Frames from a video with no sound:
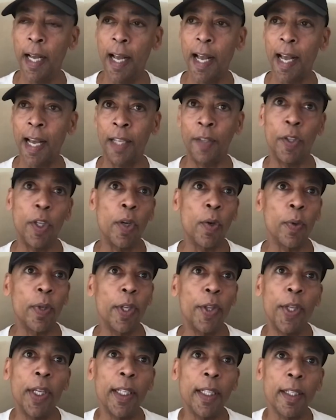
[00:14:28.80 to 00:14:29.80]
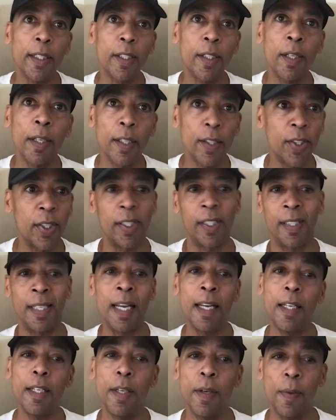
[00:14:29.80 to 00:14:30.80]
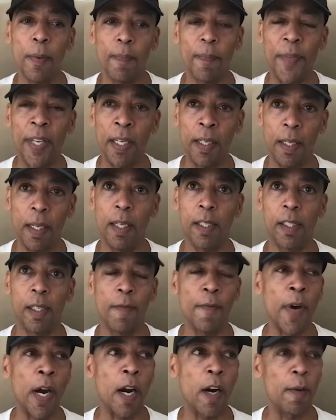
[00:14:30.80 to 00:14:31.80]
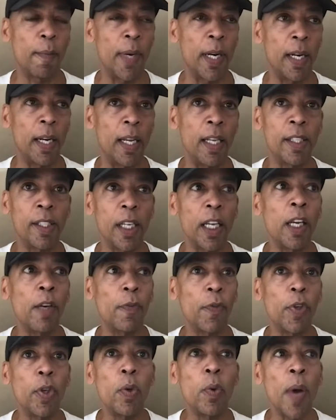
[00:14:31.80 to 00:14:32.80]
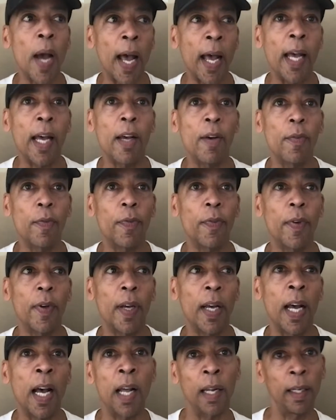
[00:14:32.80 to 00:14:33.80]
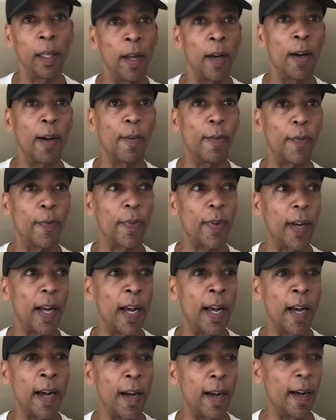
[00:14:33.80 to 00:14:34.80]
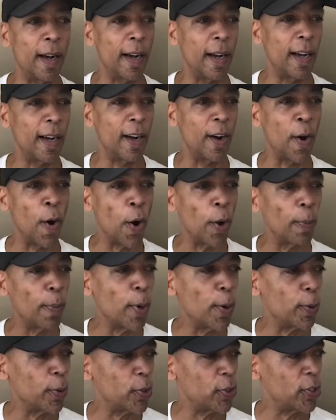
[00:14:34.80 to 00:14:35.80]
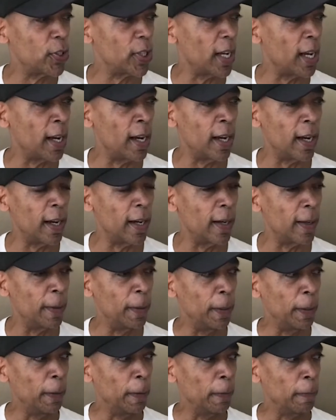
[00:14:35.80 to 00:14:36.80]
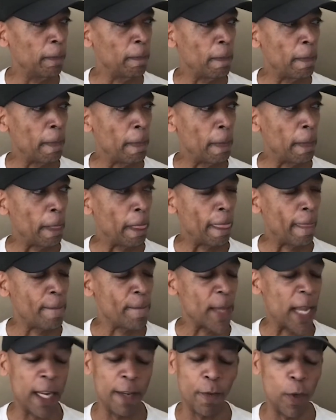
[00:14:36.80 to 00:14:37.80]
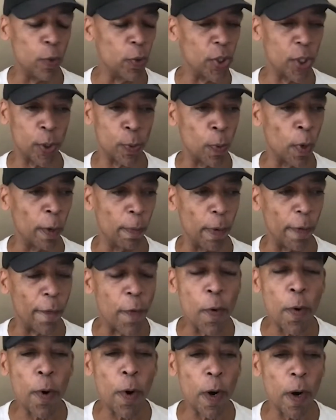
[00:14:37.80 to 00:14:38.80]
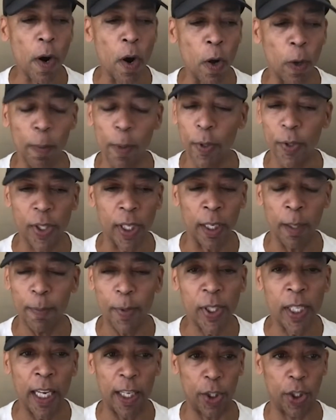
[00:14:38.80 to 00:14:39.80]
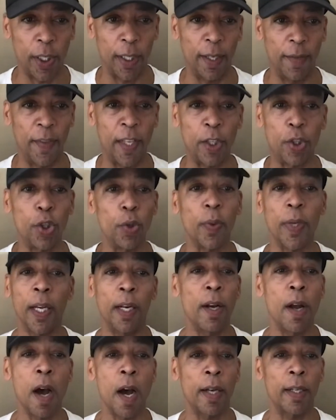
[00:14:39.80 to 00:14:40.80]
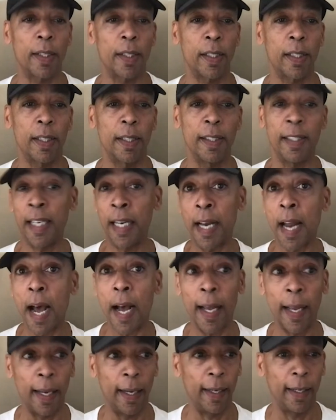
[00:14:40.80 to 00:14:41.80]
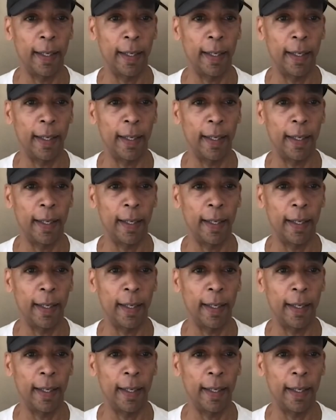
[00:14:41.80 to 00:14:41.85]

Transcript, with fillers: And the only thing that's gonna sustain you in this environment is if you have a love, uh, almost, uh, I've used this word before, almost an obsession that you cannot deny.